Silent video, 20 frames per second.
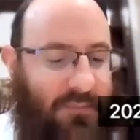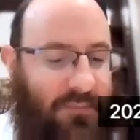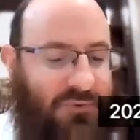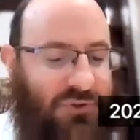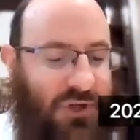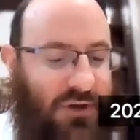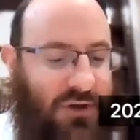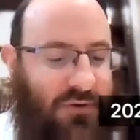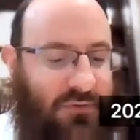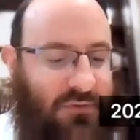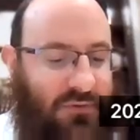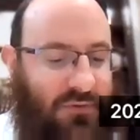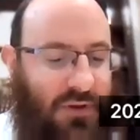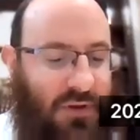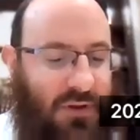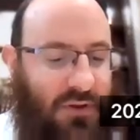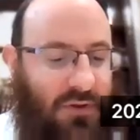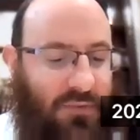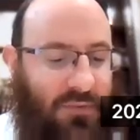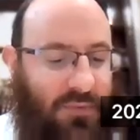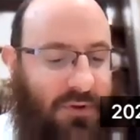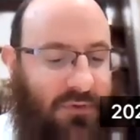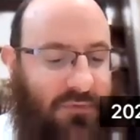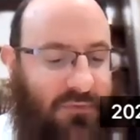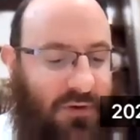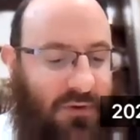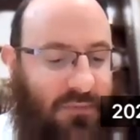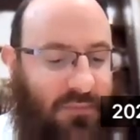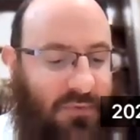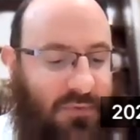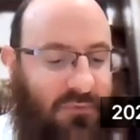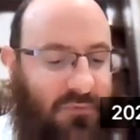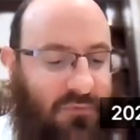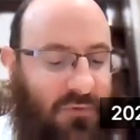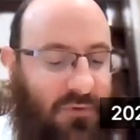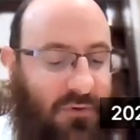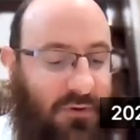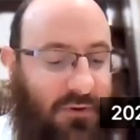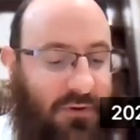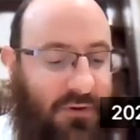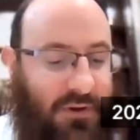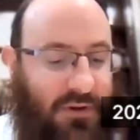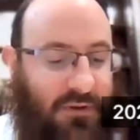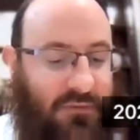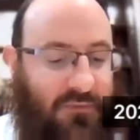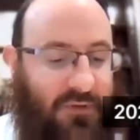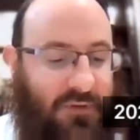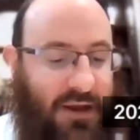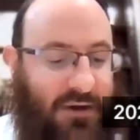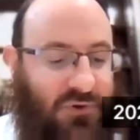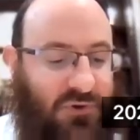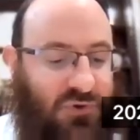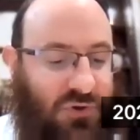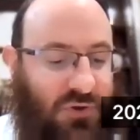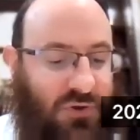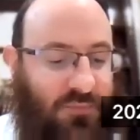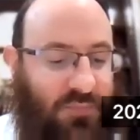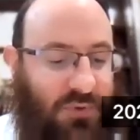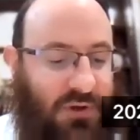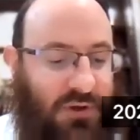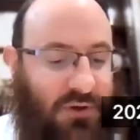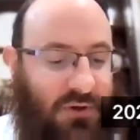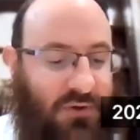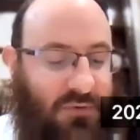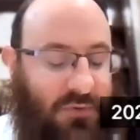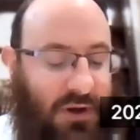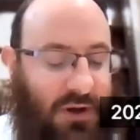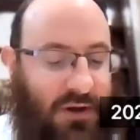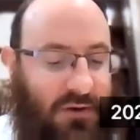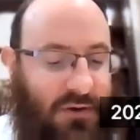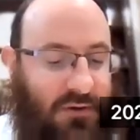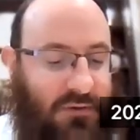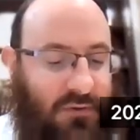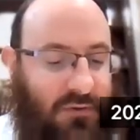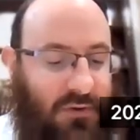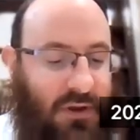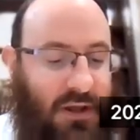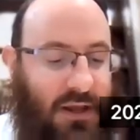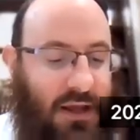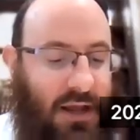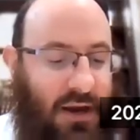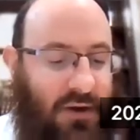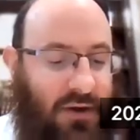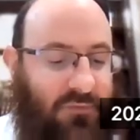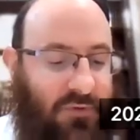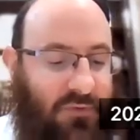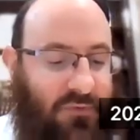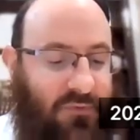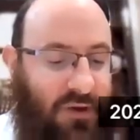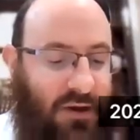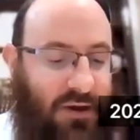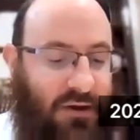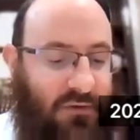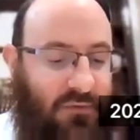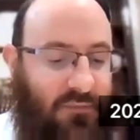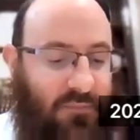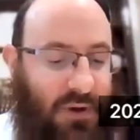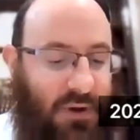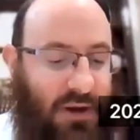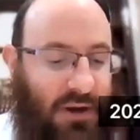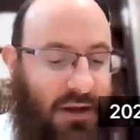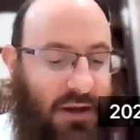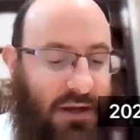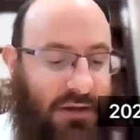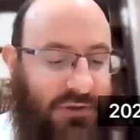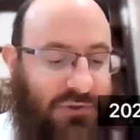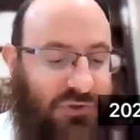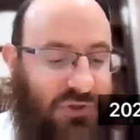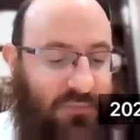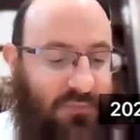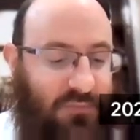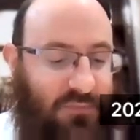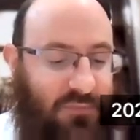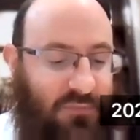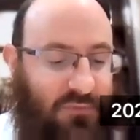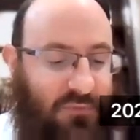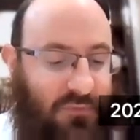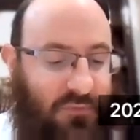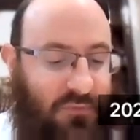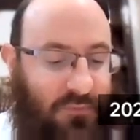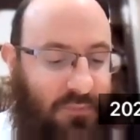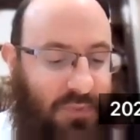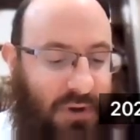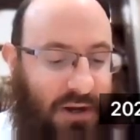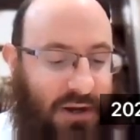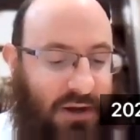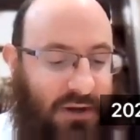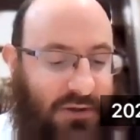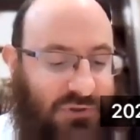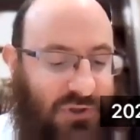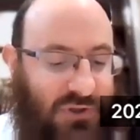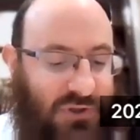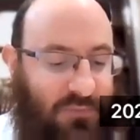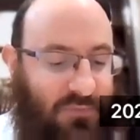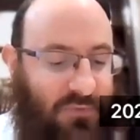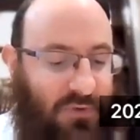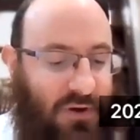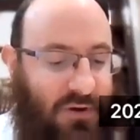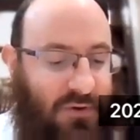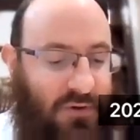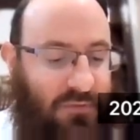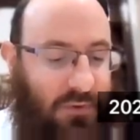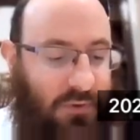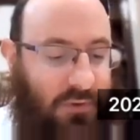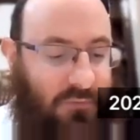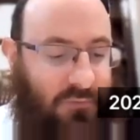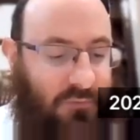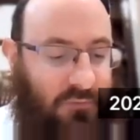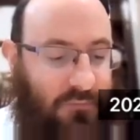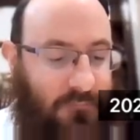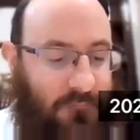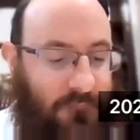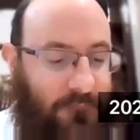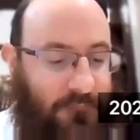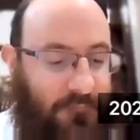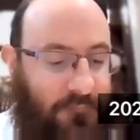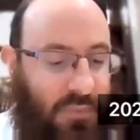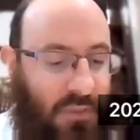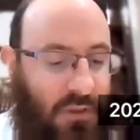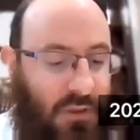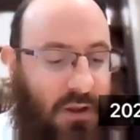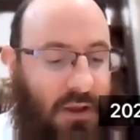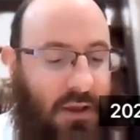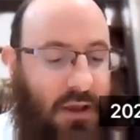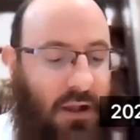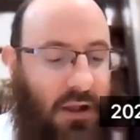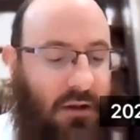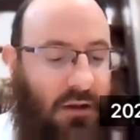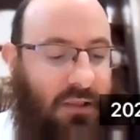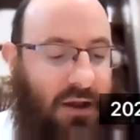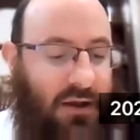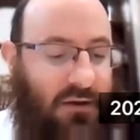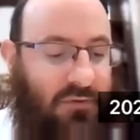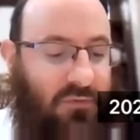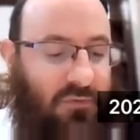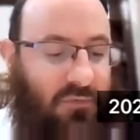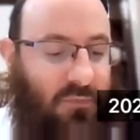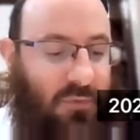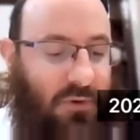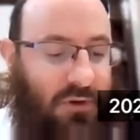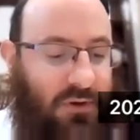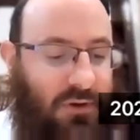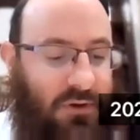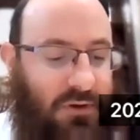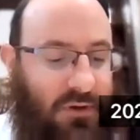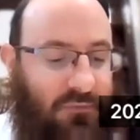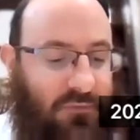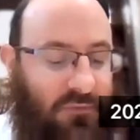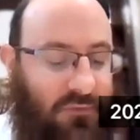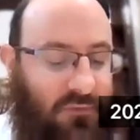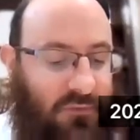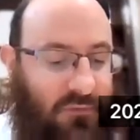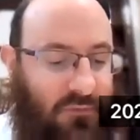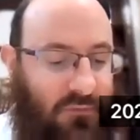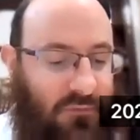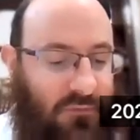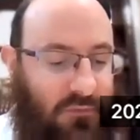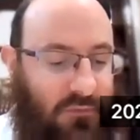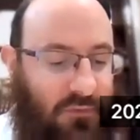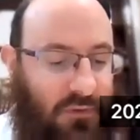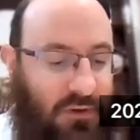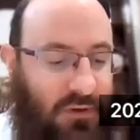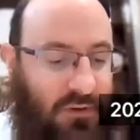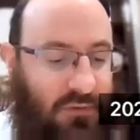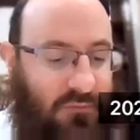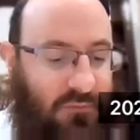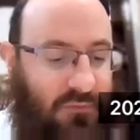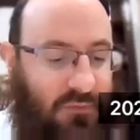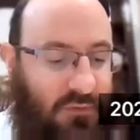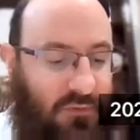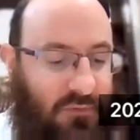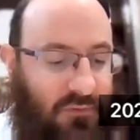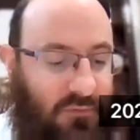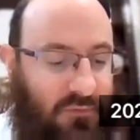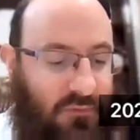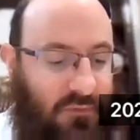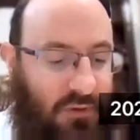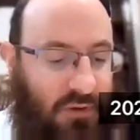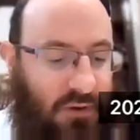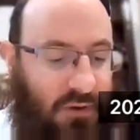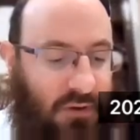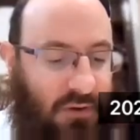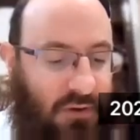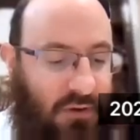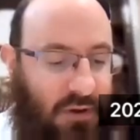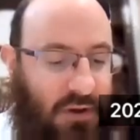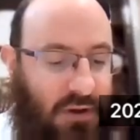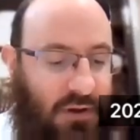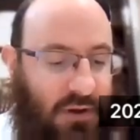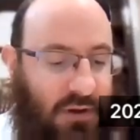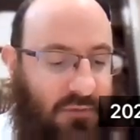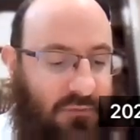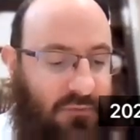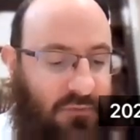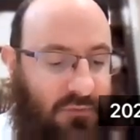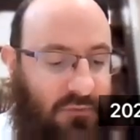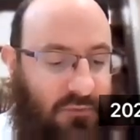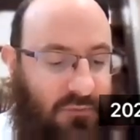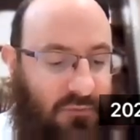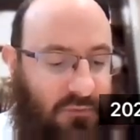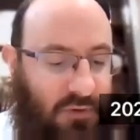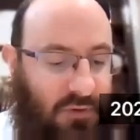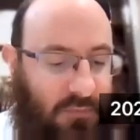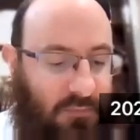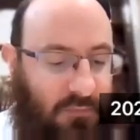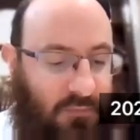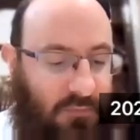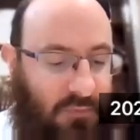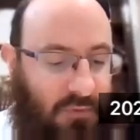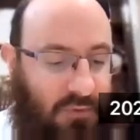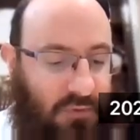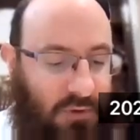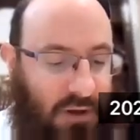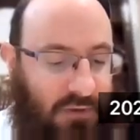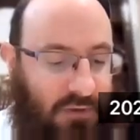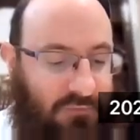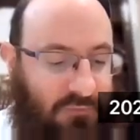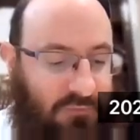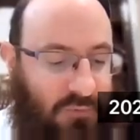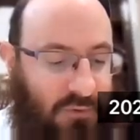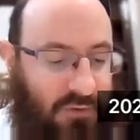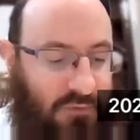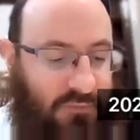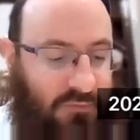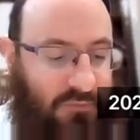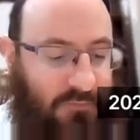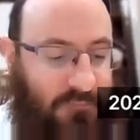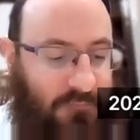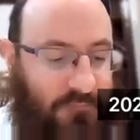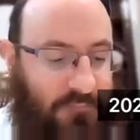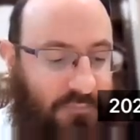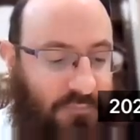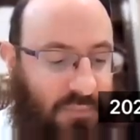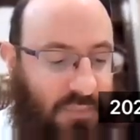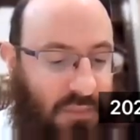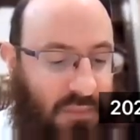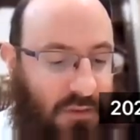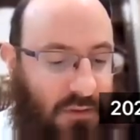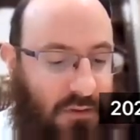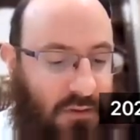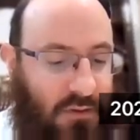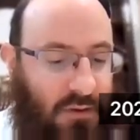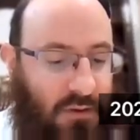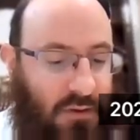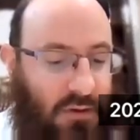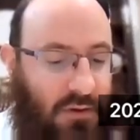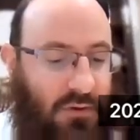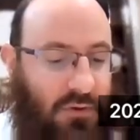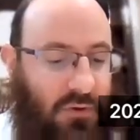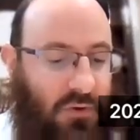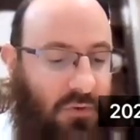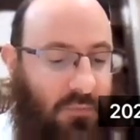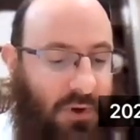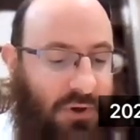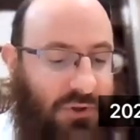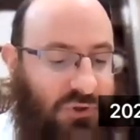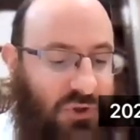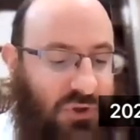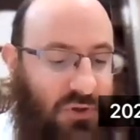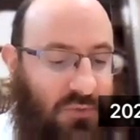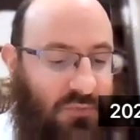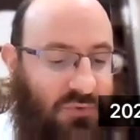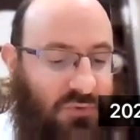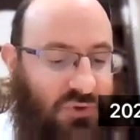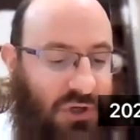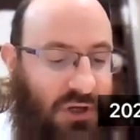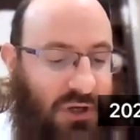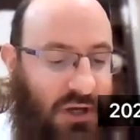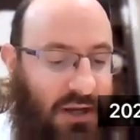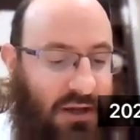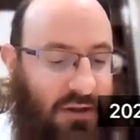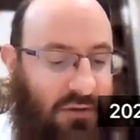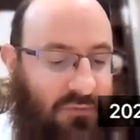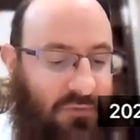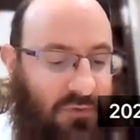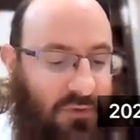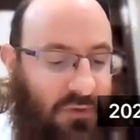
object what we said before, is actually being created every second by Hashem's by Hashem's utterance, and that is what gives its gives its uh, gives its um, life force. The